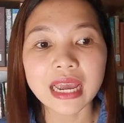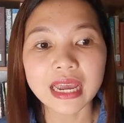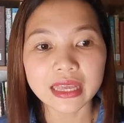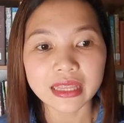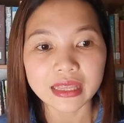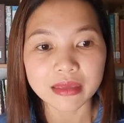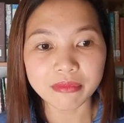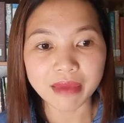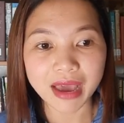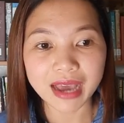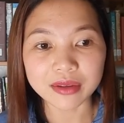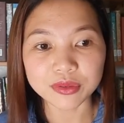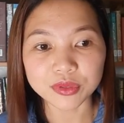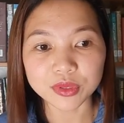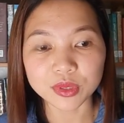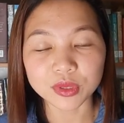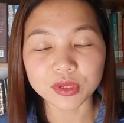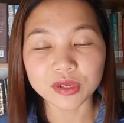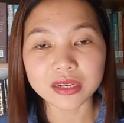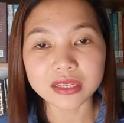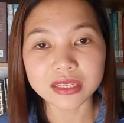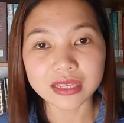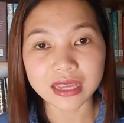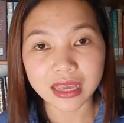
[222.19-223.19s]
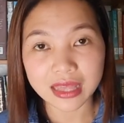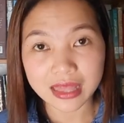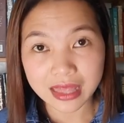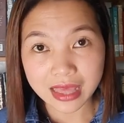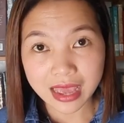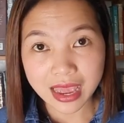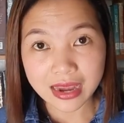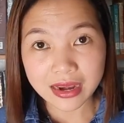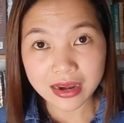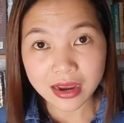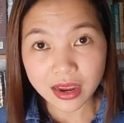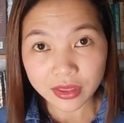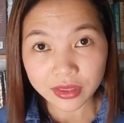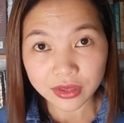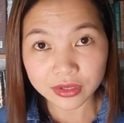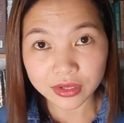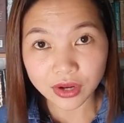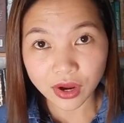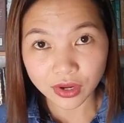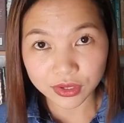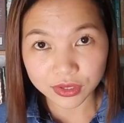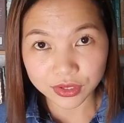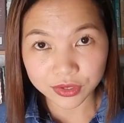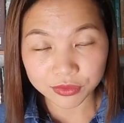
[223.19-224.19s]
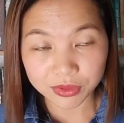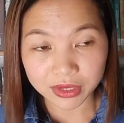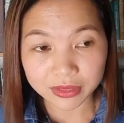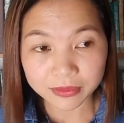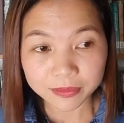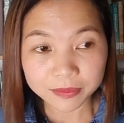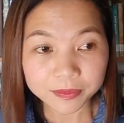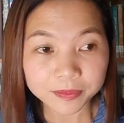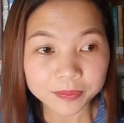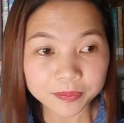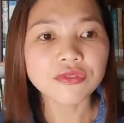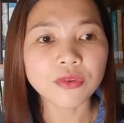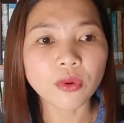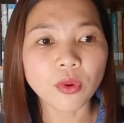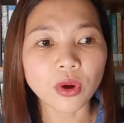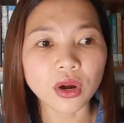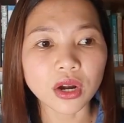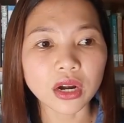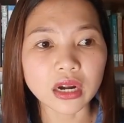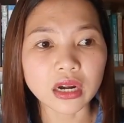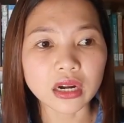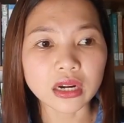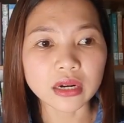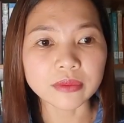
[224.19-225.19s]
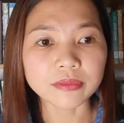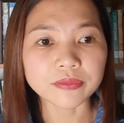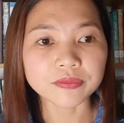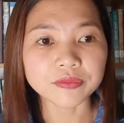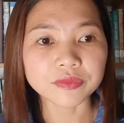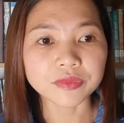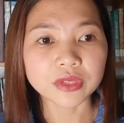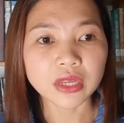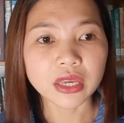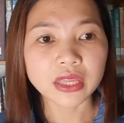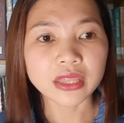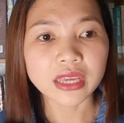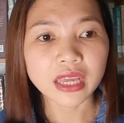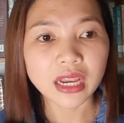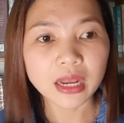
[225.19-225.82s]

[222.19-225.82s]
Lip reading: the master's, and then the doctorate. For the